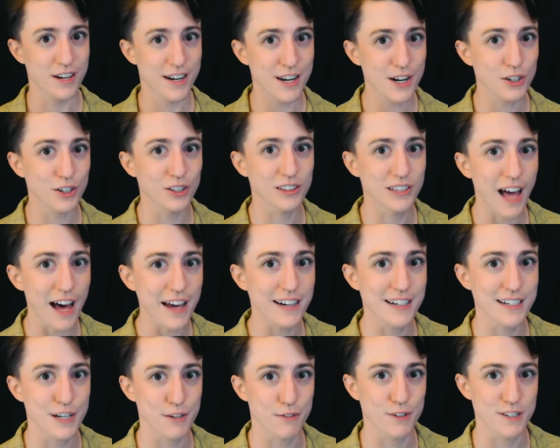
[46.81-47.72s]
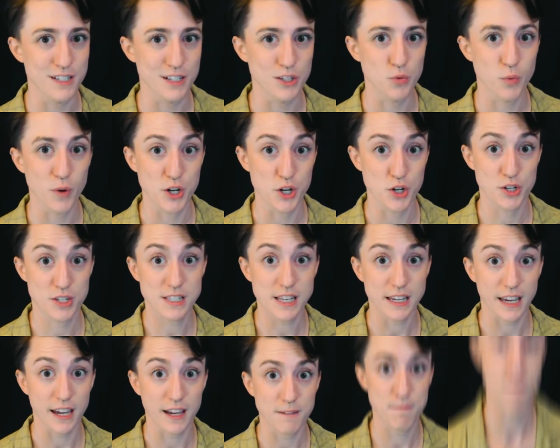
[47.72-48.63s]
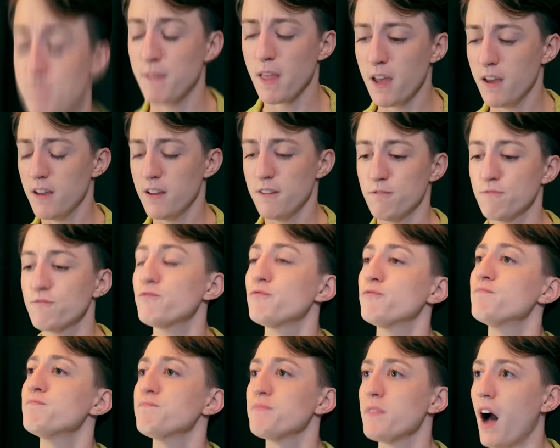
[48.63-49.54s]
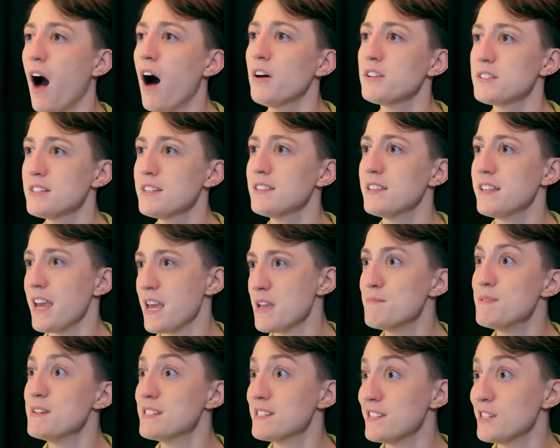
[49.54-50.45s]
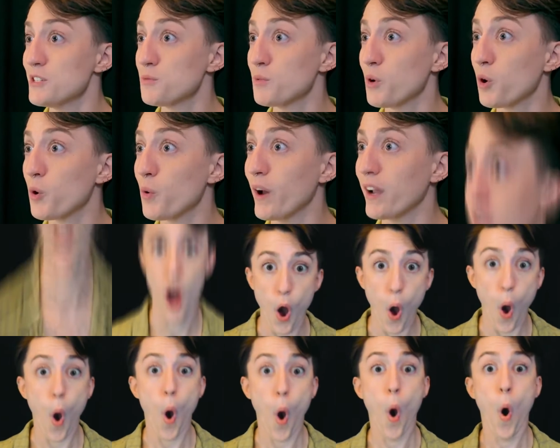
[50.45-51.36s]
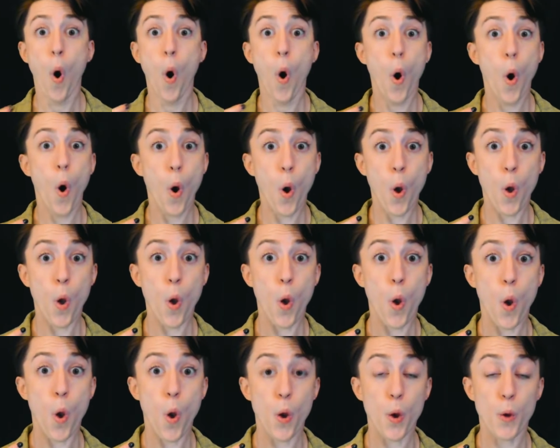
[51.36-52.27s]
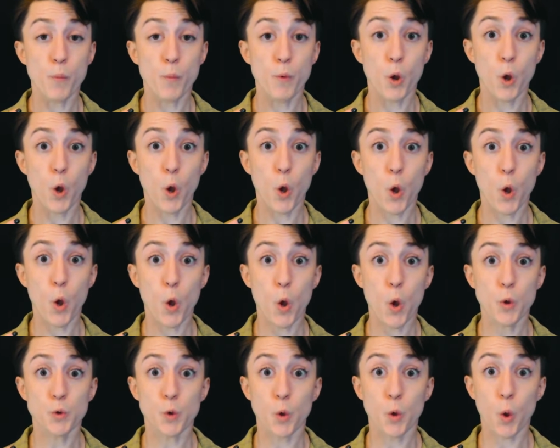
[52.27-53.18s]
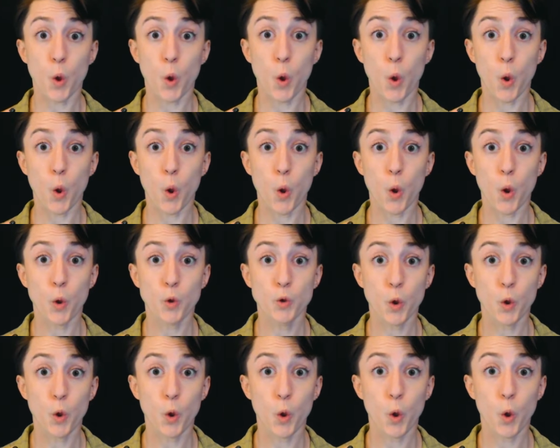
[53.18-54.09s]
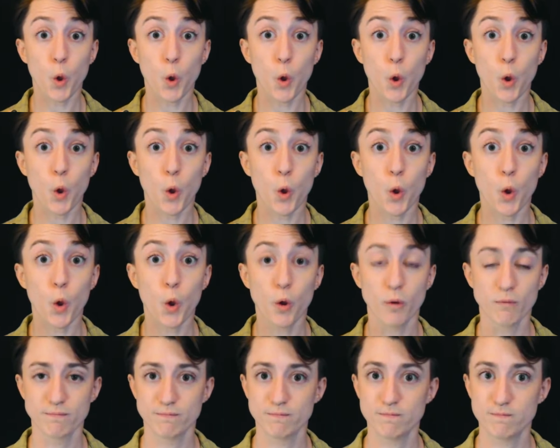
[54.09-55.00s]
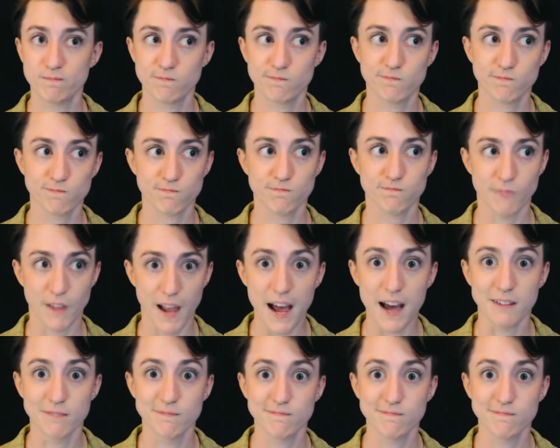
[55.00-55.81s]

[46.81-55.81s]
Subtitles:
hear a lot of differences when you're singing. I'll sing the ABCs real quick. A, B, C, D. Yeah,